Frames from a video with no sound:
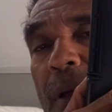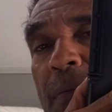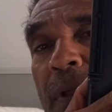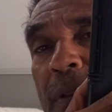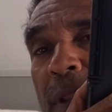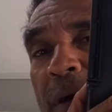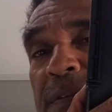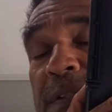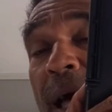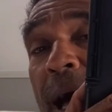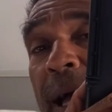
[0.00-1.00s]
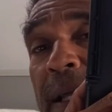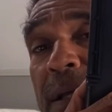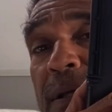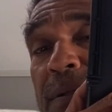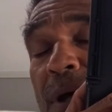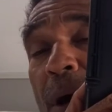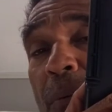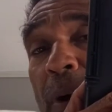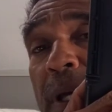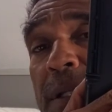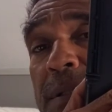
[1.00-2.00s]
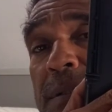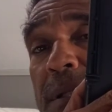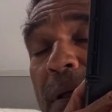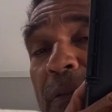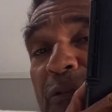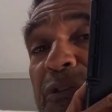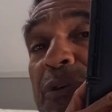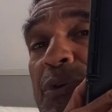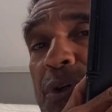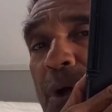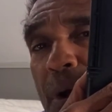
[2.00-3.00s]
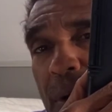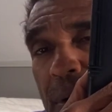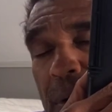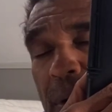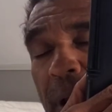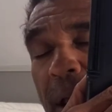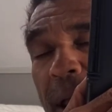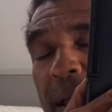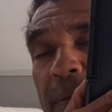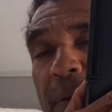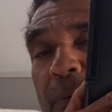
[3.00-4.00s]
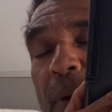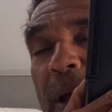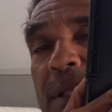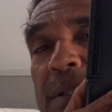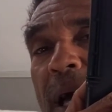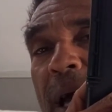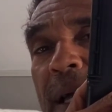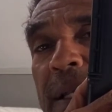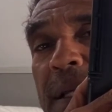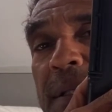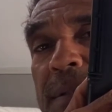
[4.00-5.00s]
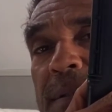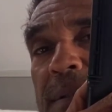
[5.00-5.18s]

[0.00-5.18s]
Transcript: the left side is always the future, and the right side is